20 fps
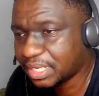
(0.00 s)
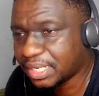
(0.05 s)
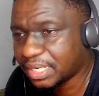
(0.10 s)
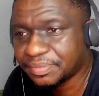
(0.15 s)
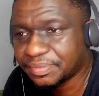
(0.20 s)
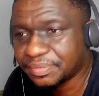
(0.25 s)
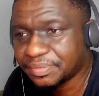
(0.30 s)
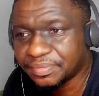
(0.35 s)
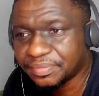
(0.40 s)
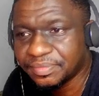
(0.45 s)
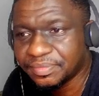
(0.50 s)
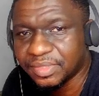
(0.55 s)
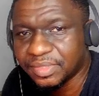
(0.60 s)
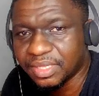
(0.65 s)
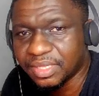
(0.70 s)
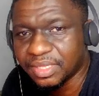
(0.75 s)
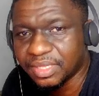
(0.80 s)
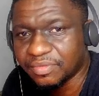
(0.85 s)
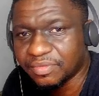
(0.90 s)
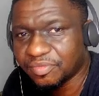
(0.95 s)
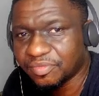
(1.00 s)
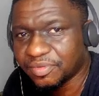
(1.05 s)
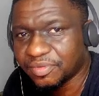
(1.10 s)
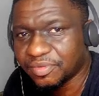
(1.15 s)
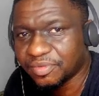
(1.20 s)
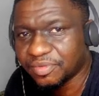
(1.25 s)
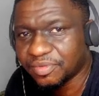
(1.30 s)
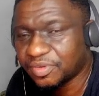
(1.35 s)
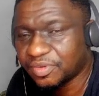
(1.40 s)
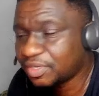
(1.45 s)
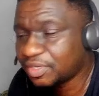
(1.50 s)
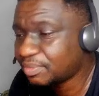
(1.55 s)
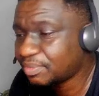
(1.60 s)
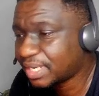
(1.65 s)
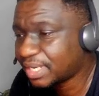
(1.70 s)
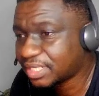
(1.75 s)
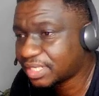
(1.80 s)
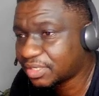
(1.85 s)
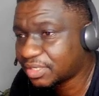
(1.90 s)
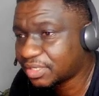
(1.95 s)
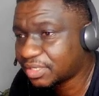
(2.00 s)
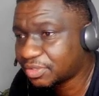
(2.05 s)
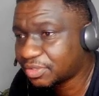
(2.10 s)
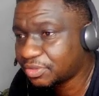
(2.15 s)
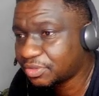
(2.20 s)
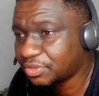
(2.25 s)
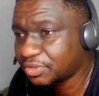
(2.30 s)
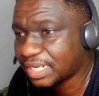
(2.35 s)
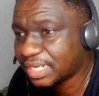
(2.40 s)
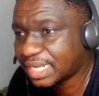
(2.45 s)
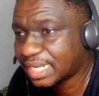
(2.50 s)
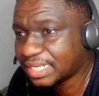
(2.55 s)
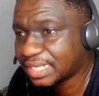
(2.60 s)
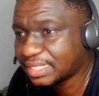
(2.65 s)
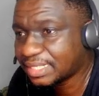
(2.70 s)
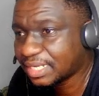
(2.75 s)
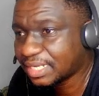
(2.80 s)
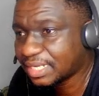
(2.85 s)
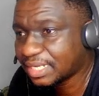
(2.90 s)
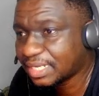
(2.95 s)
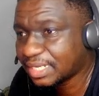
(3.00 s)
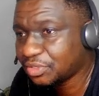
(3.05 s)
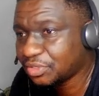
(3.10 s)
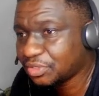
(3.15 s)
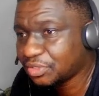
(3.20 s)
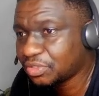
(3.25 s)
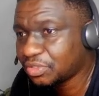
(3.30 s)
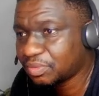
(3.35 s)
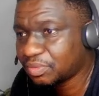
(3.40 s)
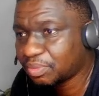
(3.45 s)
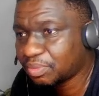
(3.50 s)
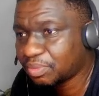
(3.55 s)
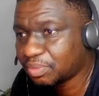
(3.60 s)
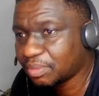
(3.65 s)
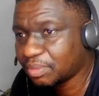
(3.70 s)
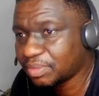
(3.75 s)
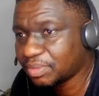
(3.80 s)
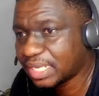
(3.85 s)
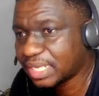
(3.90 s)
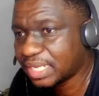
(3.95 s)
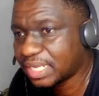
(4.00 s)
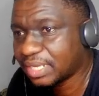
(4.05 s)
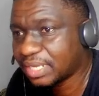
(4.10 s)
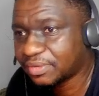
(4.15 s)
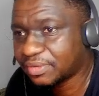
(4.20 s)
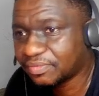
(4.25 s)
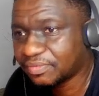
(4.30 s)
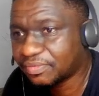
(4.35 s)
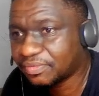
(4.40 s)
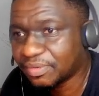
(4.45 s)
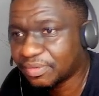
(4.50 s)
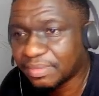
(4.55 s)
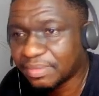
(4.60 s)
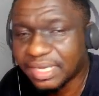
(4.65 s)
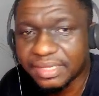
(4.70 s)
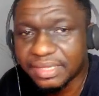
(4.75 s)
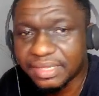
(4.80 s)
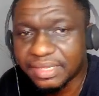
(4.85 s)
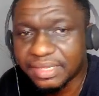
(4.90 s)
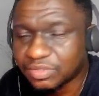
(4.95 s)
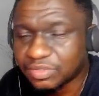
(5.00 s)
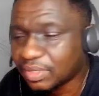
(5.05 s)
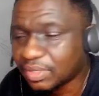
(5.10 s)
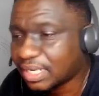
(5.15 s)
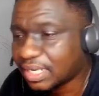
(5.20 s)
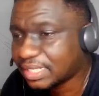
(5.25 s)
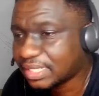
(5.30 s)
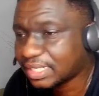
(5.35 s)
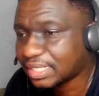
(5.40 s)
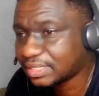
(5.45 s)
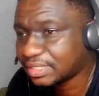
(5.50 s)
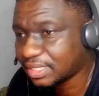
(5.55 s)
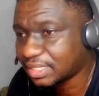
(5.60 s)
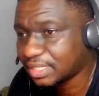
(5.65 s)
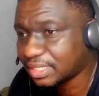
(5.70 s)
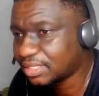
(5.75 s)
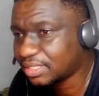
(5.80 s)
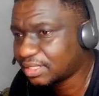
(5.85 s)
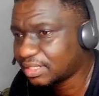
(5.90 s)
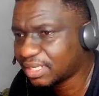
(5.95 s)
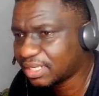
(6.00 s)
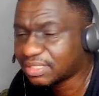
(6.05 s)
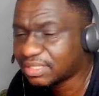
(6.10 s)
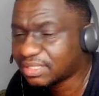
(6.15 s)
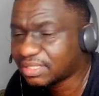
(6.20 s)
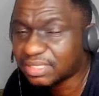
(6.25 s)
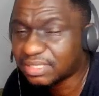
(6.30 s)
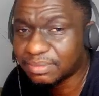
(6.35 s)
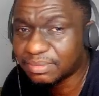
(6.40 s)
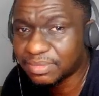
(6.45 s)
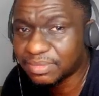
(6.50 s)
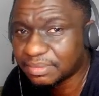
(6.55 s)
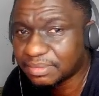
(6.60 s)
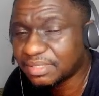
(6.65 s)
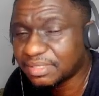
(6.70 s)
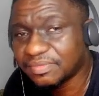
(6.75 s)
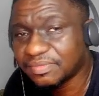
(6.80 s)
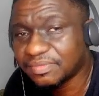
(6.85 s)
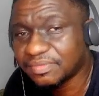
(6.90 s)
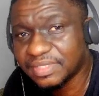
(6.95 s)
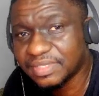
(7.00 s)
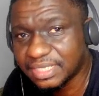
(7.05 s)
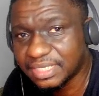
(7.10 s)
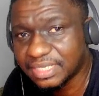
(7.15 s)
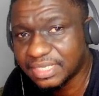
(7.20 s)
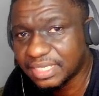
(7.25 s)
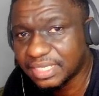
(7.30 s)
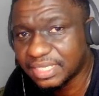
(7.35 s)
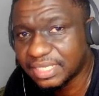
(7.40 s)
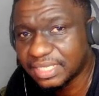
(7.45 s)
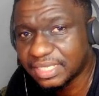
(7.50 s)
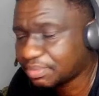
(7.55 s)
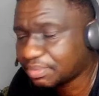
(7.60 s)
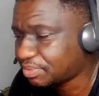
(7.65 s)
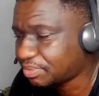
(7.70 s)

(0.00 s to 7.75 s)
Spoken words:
If you've been following my channel, you realize that I use Power BI a lot for my visualization and sometimes even the data preparation.